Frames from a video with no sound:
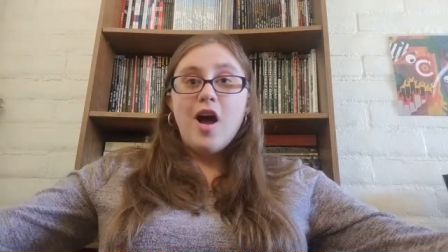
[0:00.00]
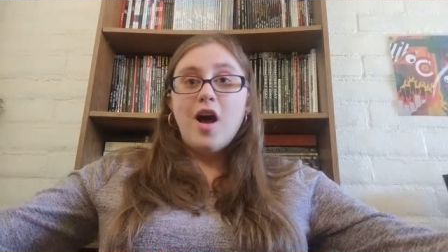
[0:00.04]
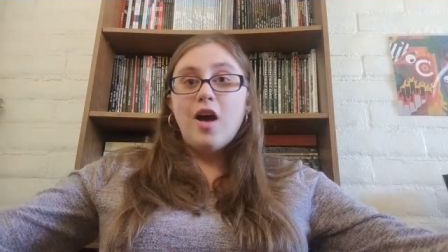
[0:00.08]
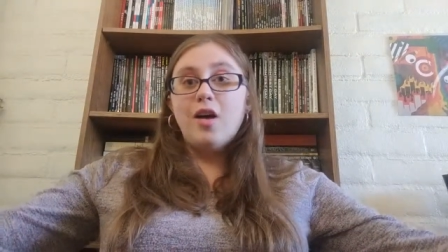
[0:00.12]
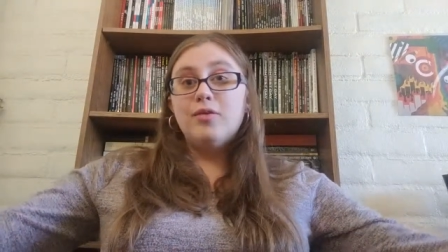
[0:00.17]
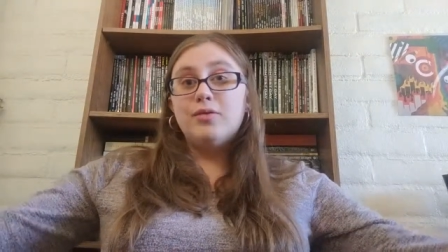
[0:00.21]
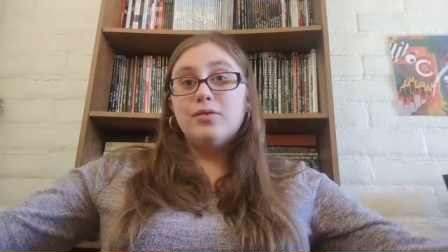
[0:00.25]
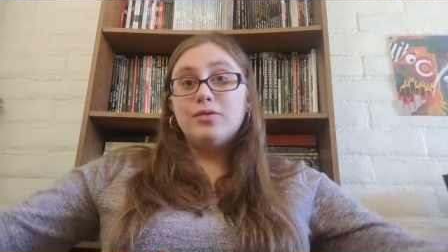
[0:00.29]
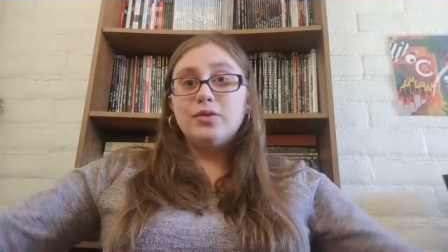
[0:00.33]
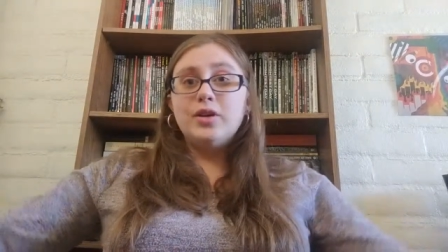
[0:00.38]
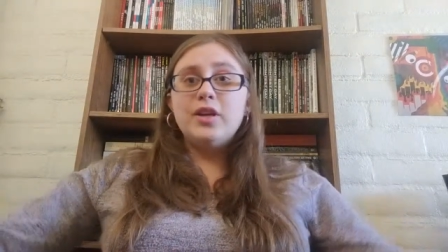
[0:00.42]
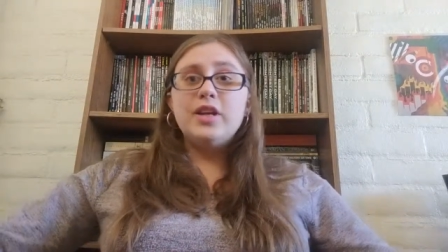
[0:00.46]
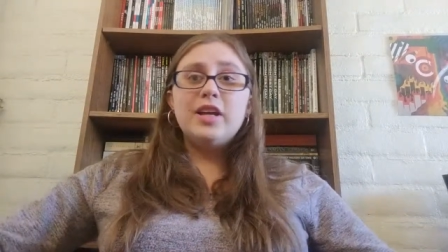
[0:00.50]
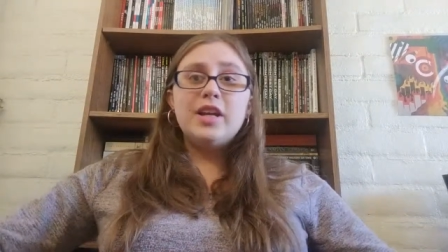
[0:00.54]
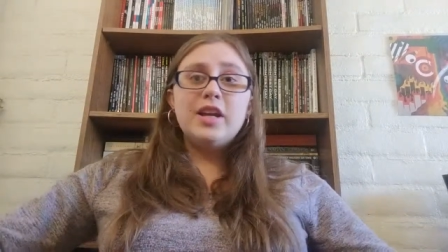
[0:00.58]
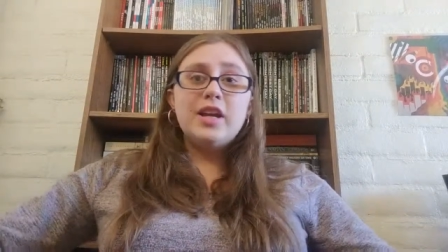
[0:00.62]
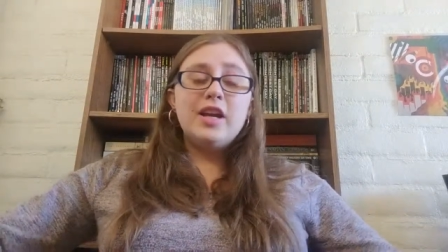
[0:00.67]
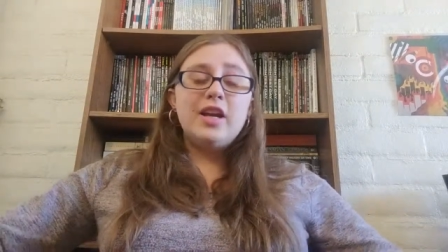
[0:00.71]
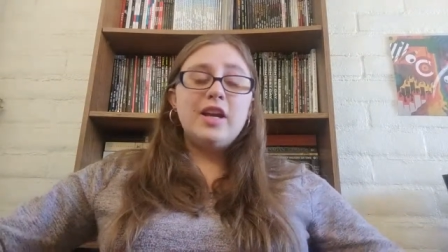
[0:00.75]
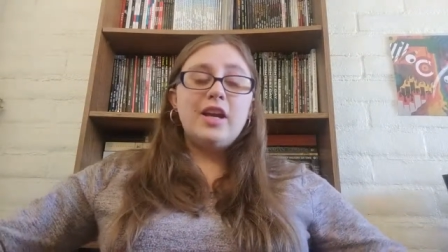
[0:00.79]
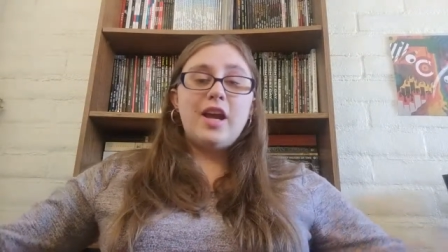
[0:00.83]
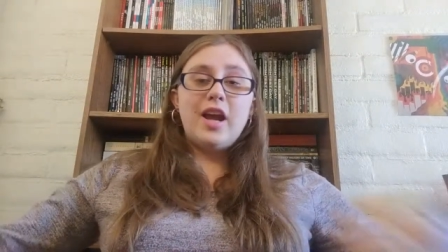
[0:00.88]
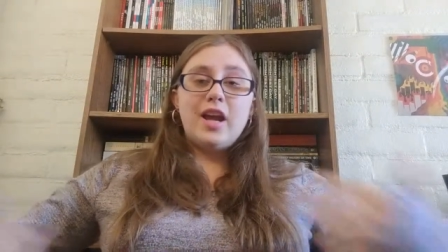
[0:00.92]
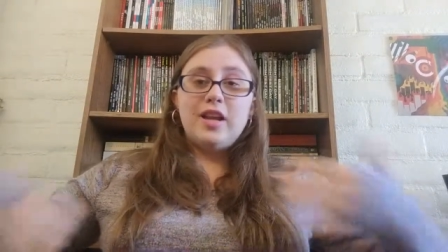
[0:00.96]
of
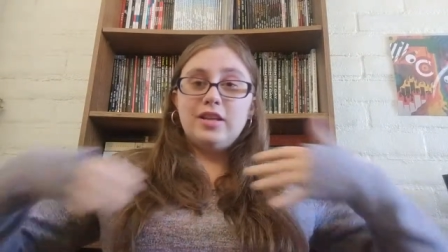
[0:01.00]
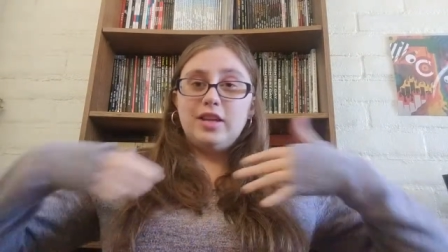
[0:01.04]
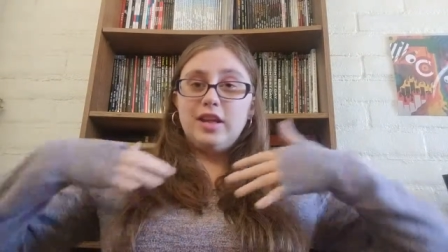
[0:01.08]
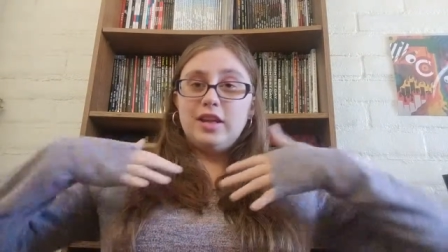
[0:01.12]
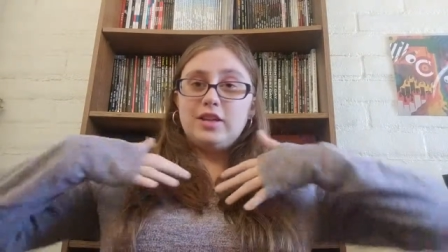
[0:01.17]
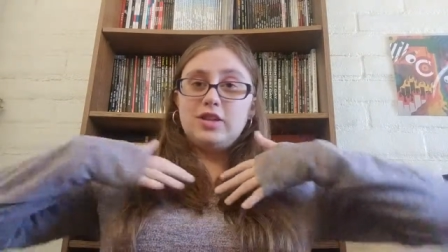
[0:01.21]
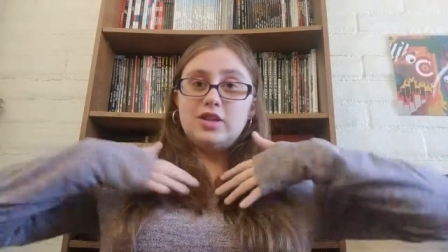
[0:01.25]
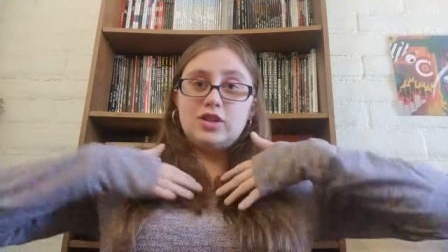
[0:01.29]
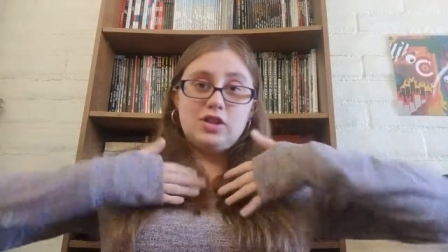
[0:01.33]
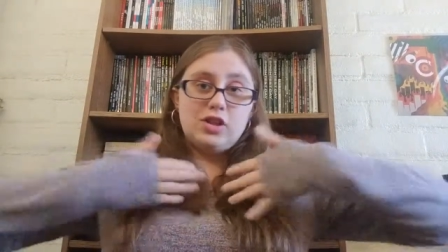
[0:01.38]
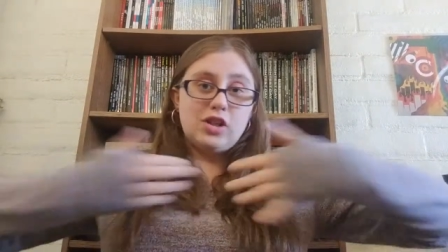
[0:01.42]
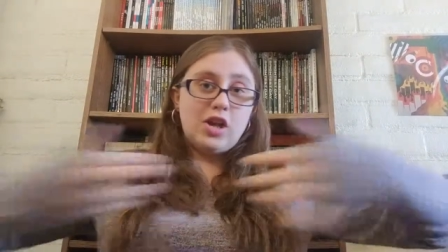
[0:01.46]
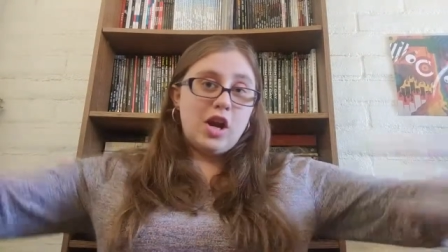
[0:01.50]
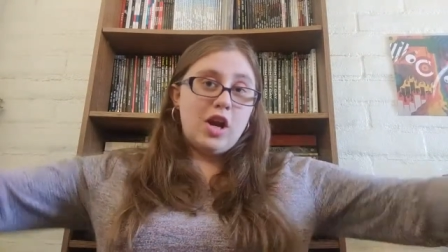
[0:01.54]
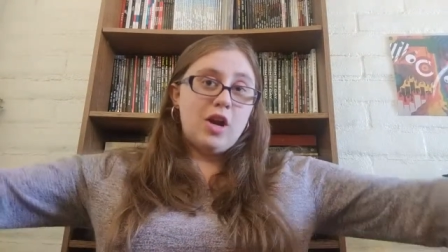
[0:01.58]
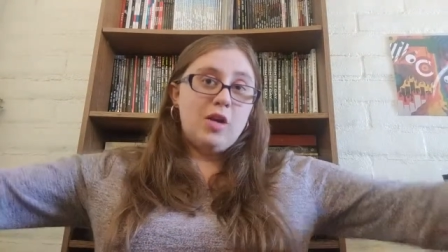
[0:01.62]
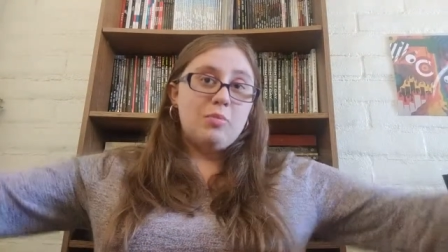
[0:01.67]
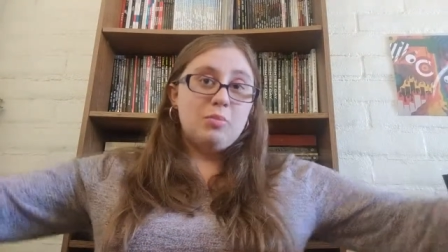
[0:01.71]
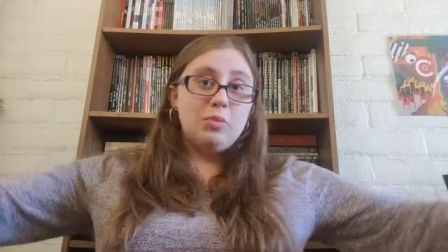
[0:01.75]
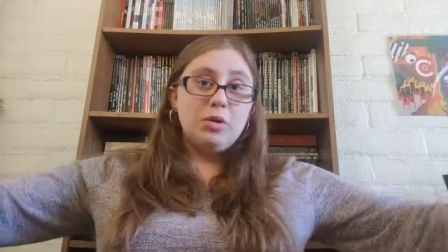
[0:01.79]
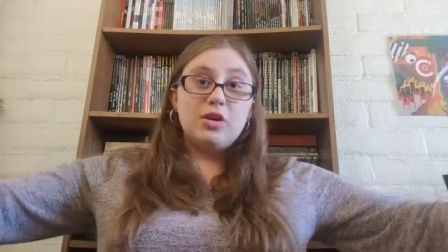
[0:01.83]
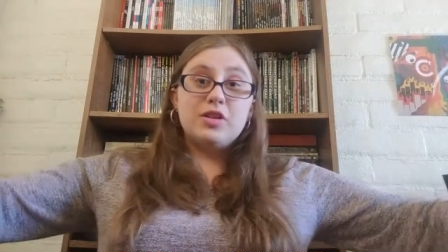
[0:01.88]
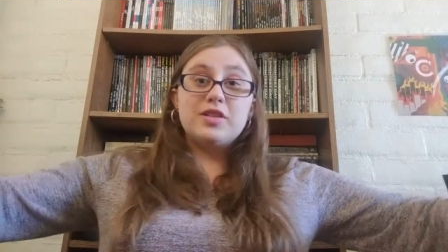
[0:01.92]
reading and like share